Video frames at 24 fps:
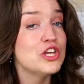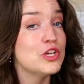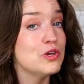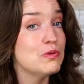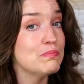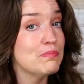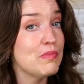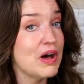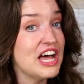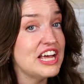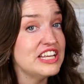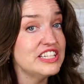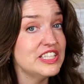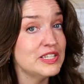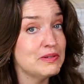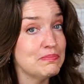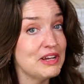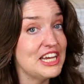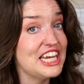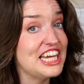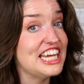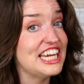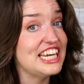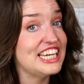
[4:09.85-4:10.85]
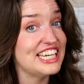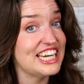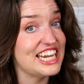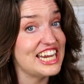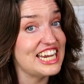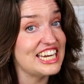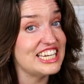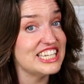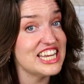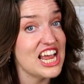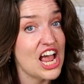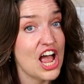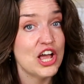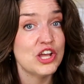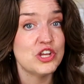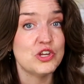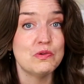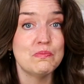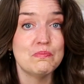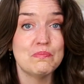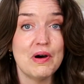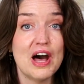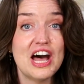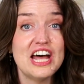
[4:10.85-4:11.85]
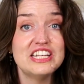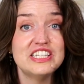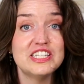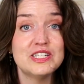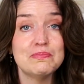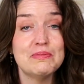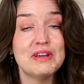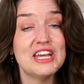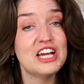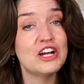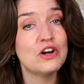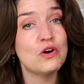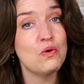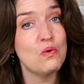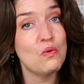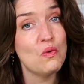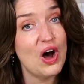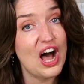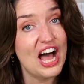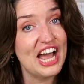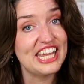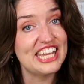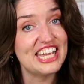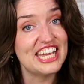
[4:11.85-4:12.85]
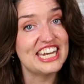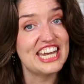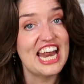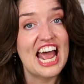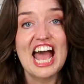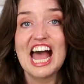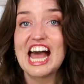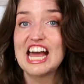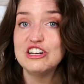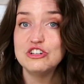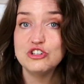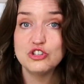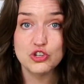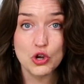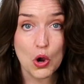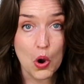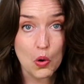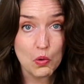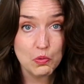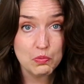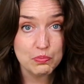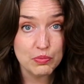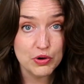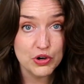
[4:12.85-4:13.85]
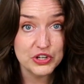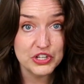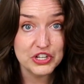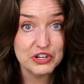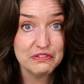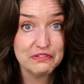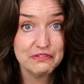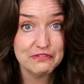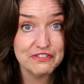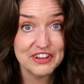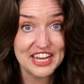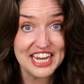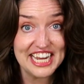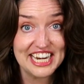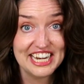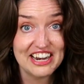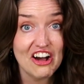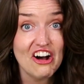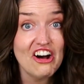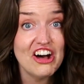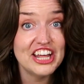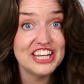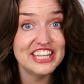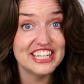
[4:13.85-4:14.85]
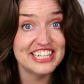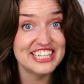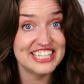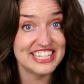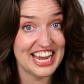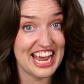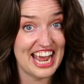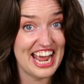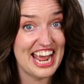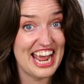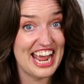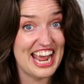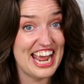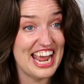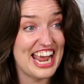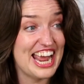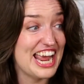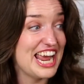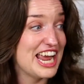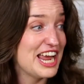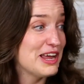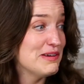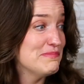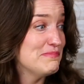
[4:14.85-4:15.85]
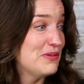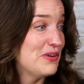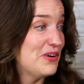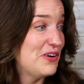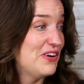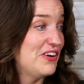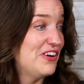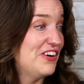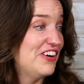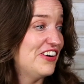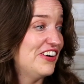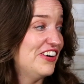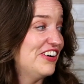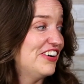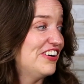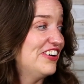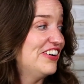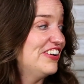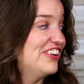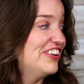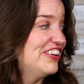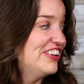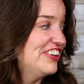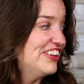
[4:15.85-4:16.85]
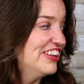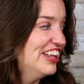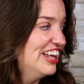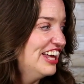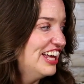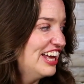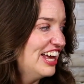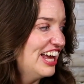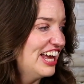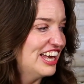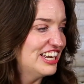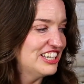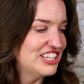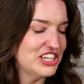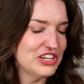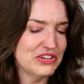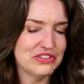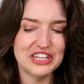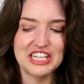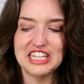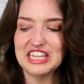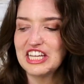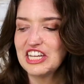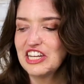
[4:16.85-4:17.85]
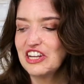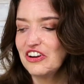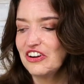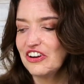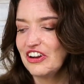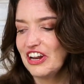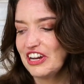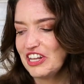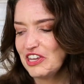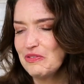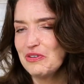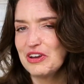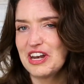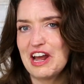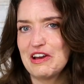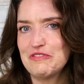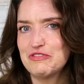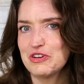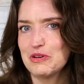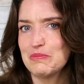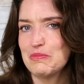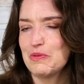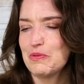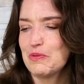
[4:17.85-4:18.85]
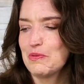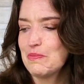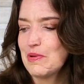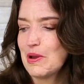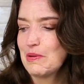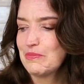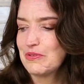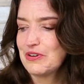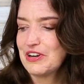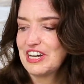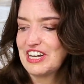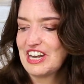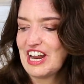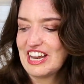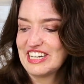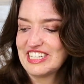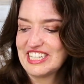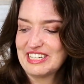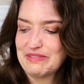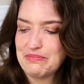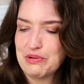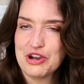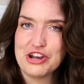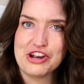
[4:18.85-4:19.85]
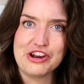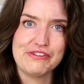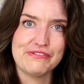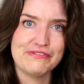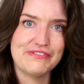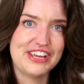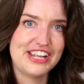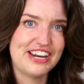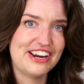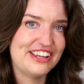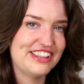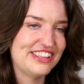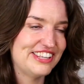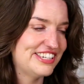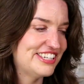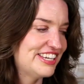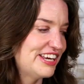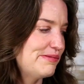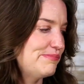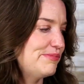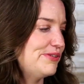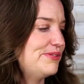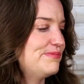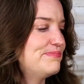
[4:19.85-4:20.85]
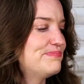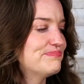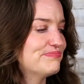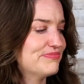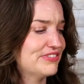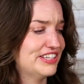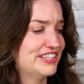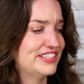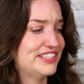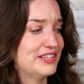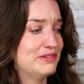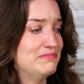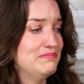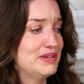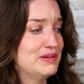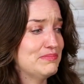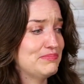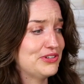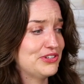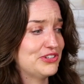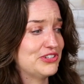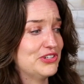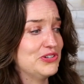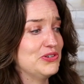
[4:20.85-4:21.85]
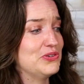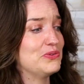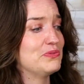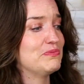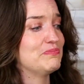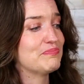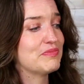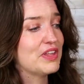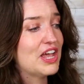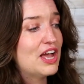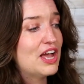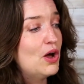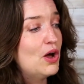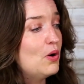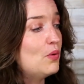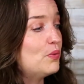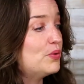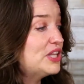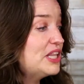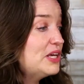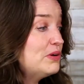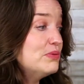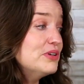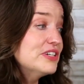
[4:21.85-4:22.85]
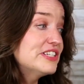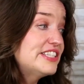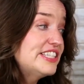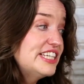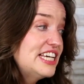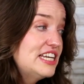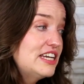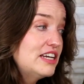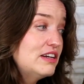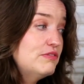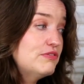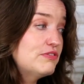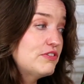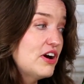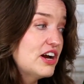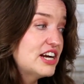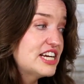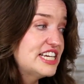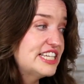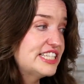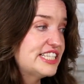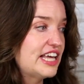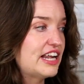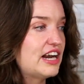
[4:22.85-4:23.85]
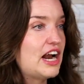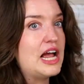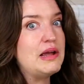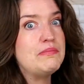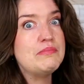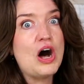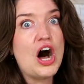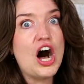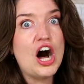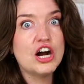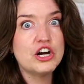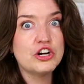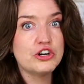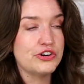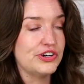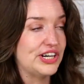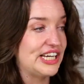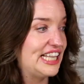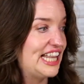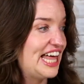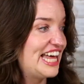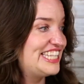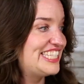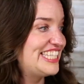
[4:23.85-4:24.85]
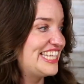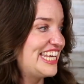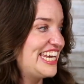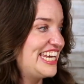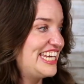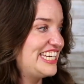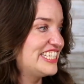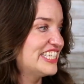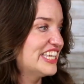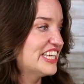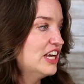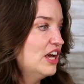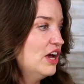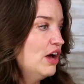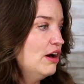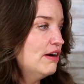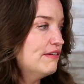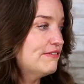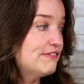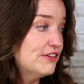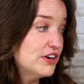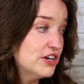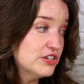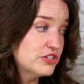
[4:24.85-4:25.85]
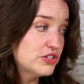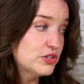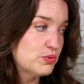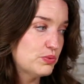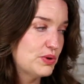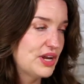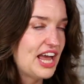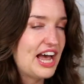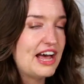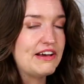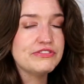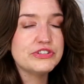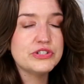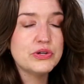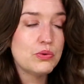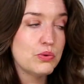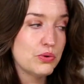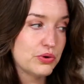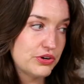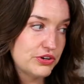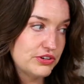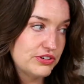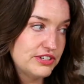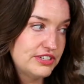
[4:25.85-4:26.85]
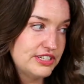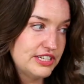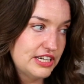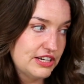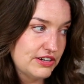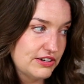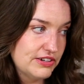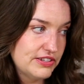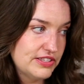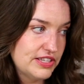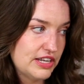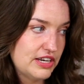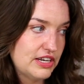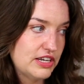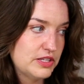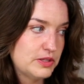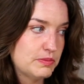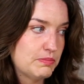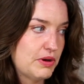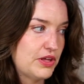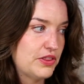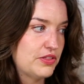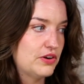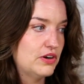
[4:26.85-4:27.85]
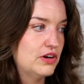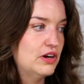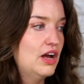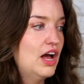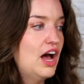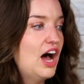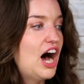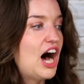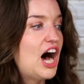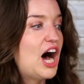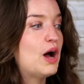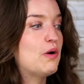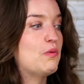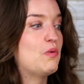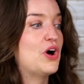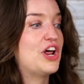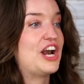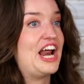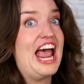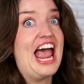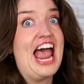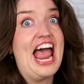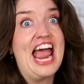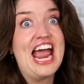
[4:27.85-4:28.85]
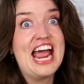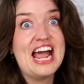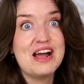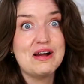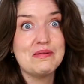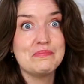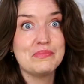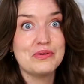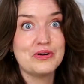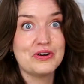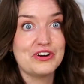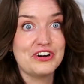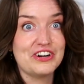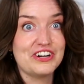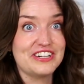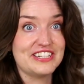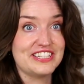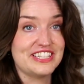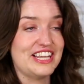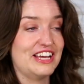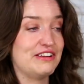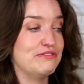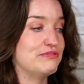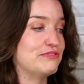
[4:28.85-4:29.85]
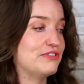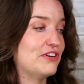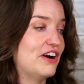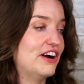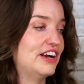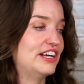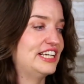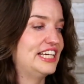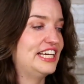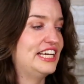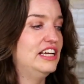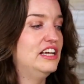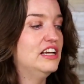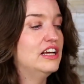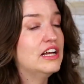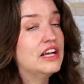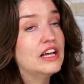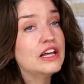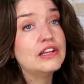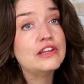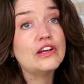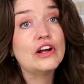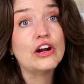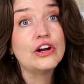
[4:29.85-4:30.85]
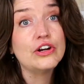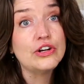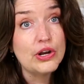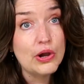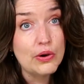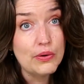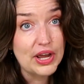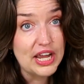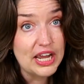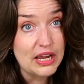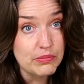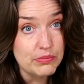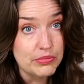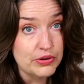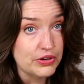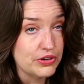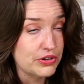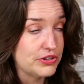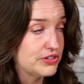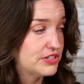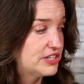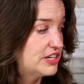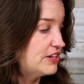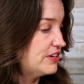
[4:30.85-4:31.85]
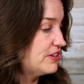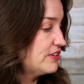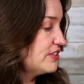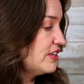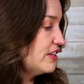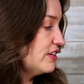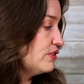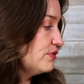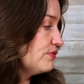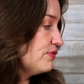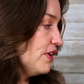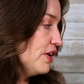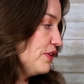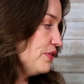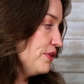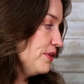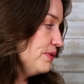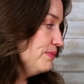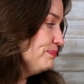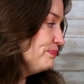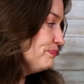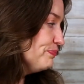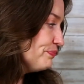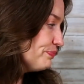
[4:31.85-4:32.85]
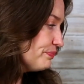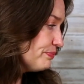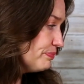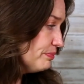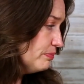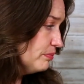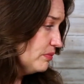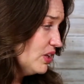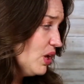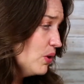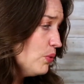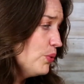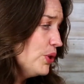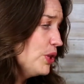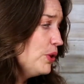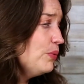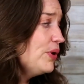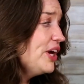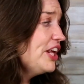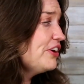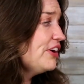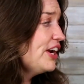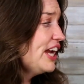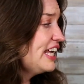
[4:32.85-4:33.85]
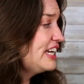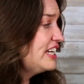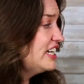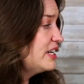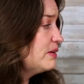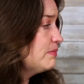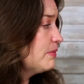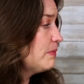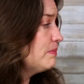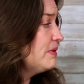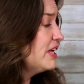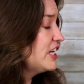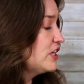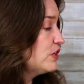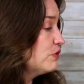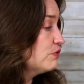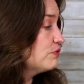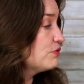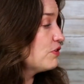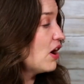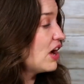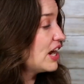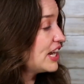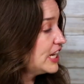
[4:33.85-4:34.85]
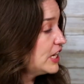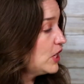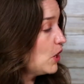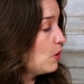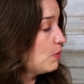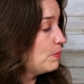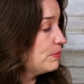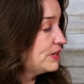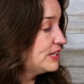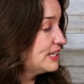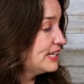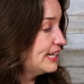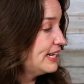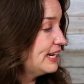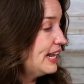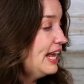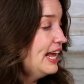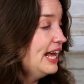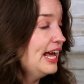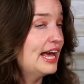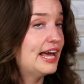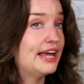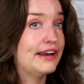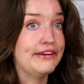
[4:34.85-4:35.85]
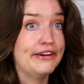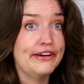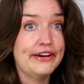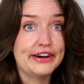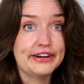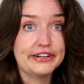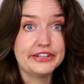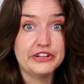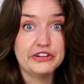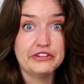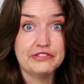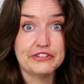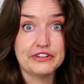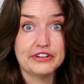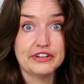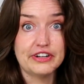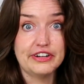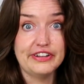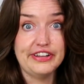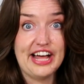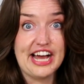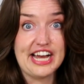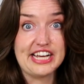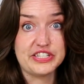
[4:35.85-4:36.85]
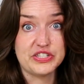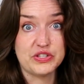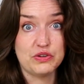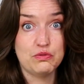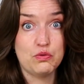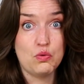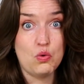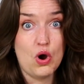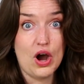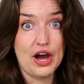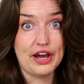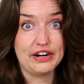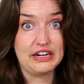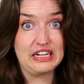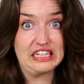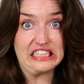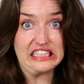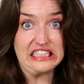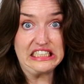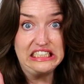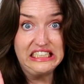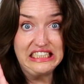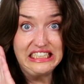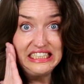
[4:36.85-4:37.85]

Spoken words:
You must be neat, you must be quiet, and don't put your feet on the table. Do you think that you would have trouble remembering not to put your feet on the table? Some people do. When they were seated, Froggy said, I'm hungry, let's eat. First, we have to order, dear, said his mother. I want a hamburger, said Froggy. There are no hamburgers here, said his father. When the waiter handed him a menu, Froggy opened it and knocked over a glass of water.